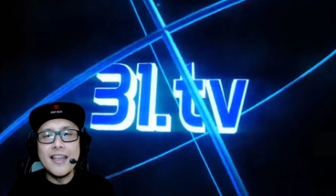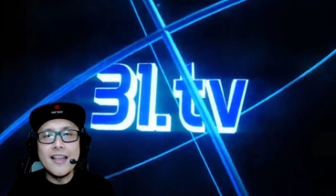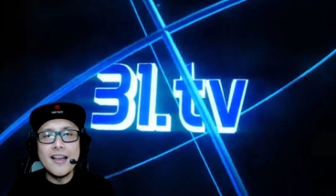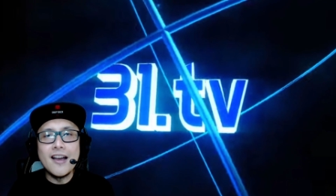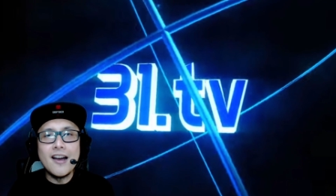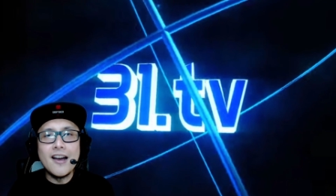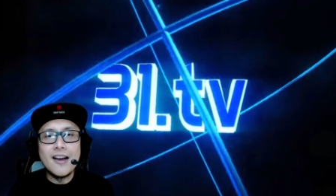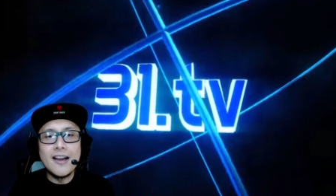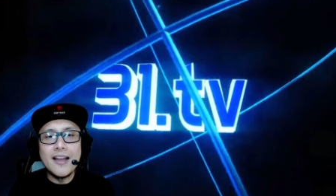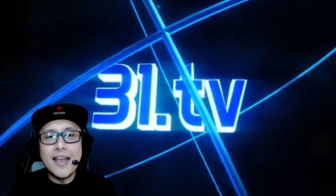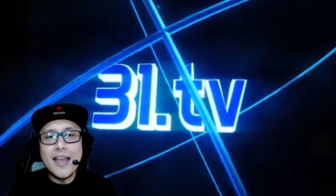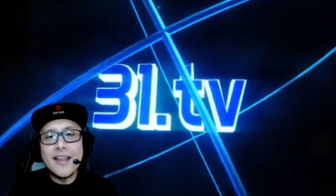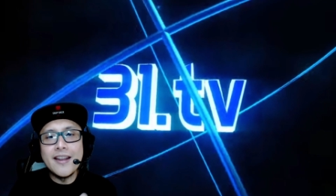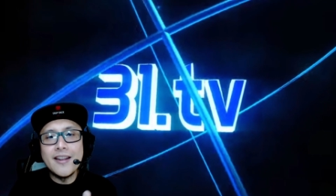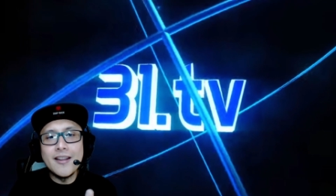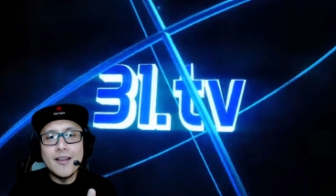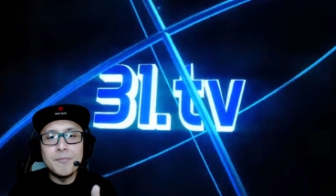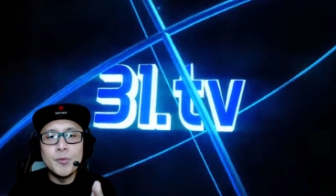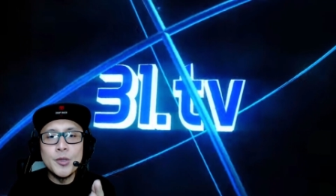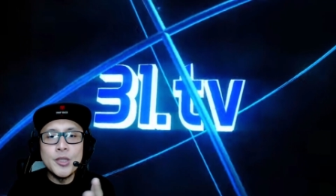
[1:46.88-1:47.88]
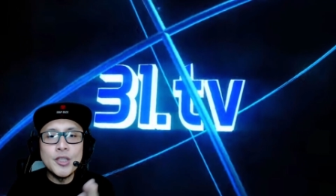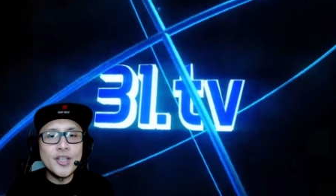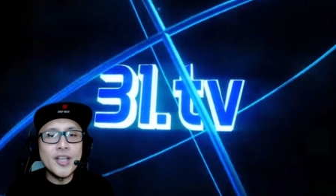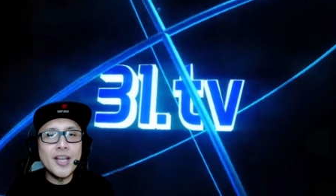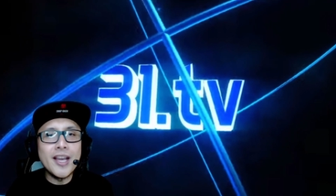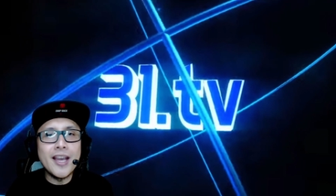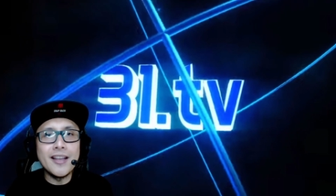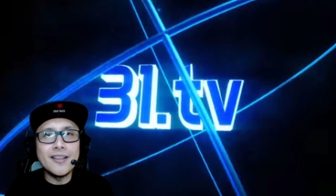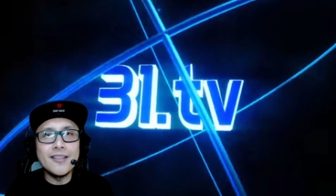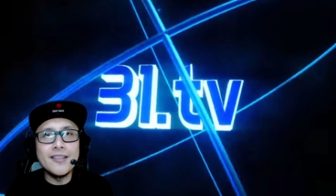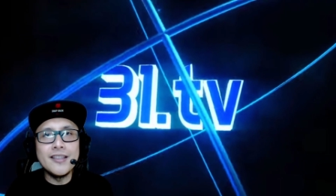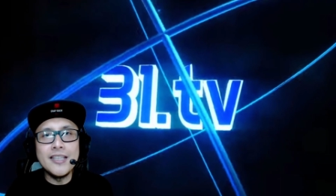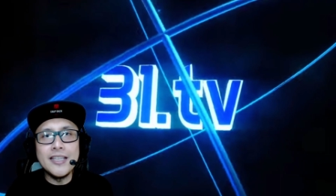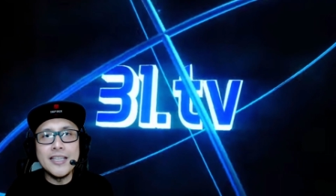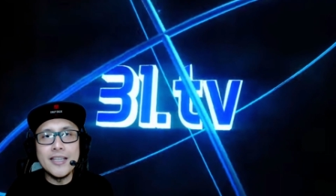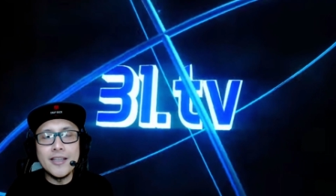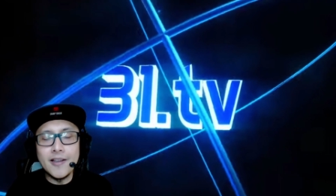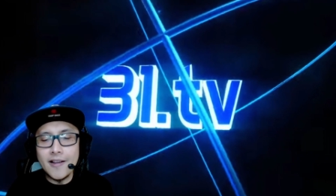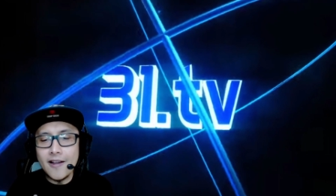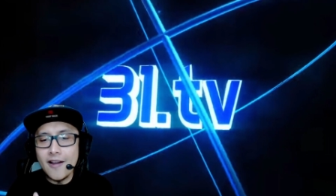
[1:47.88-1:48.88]
uh, and appreciate
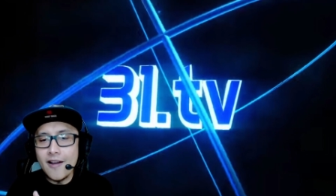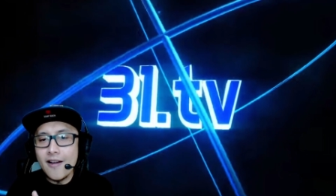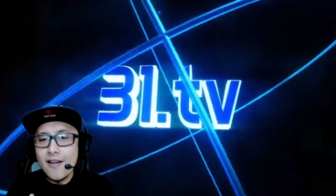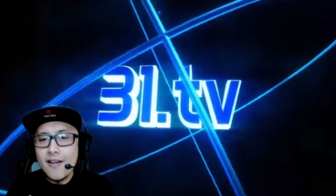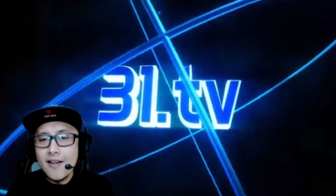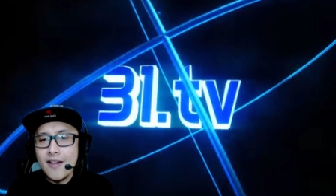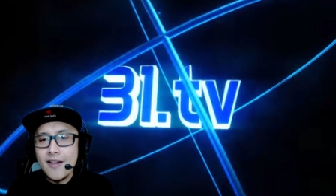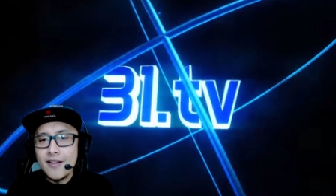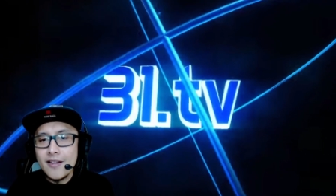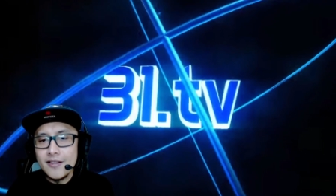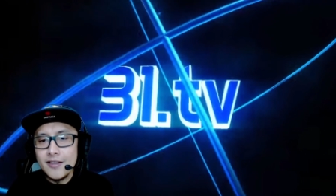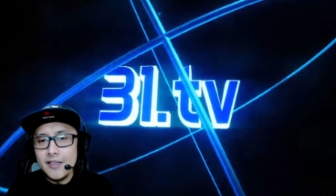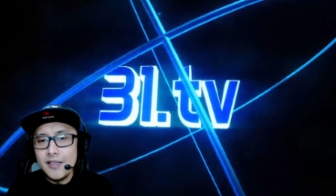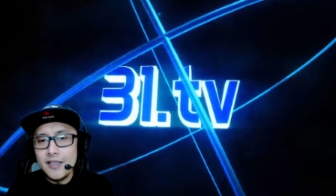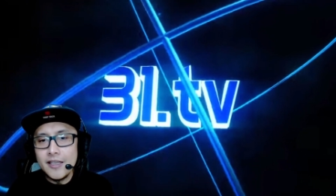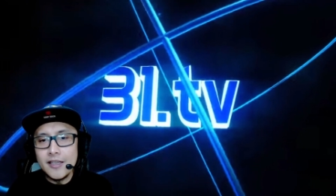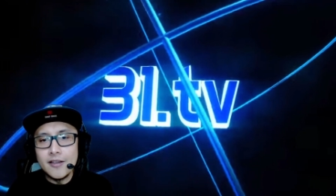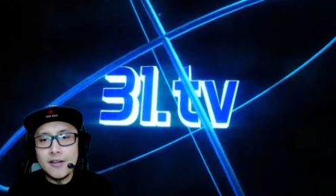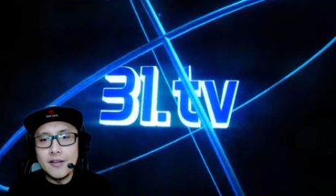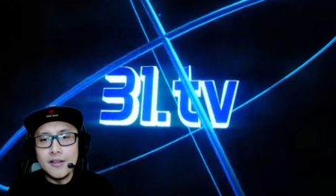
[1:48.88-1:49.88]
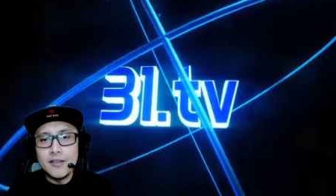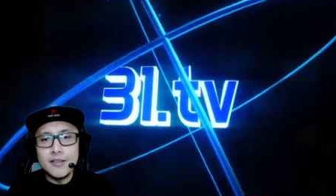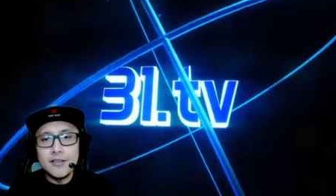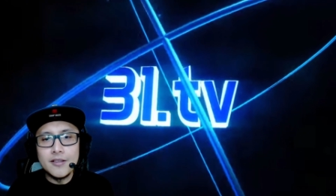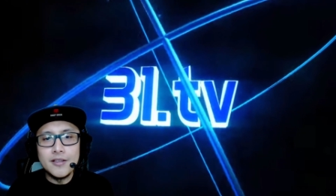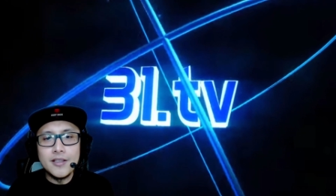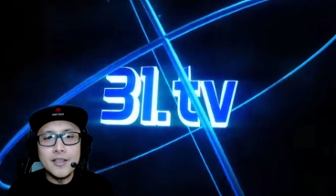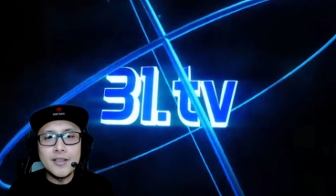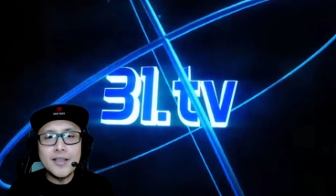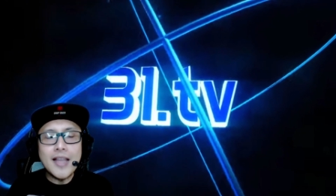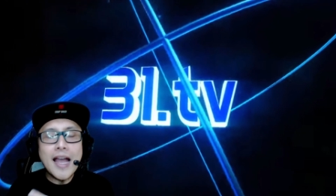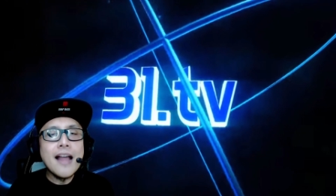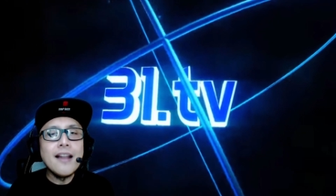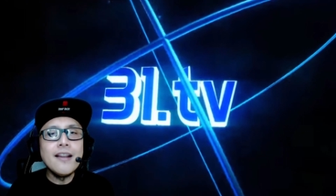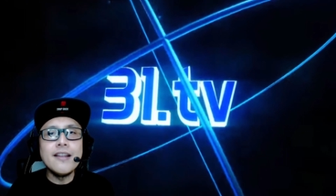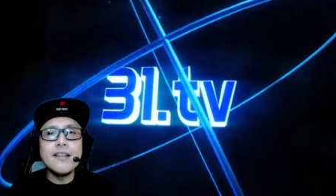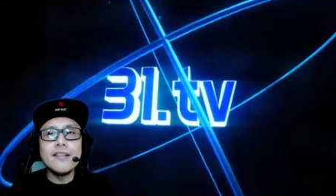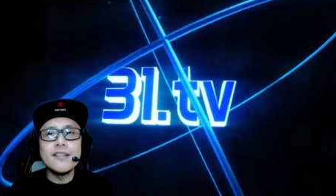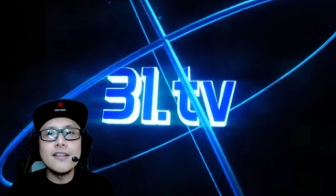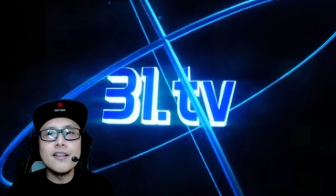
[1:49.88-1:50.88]
the the, uh, the
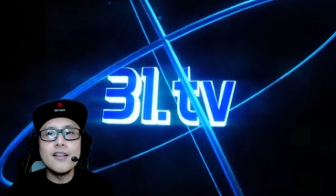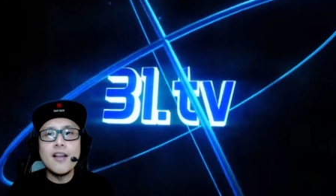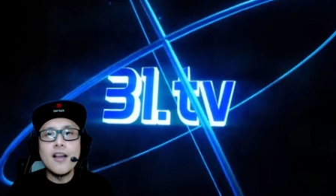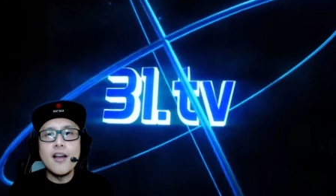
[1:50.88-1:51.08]
talent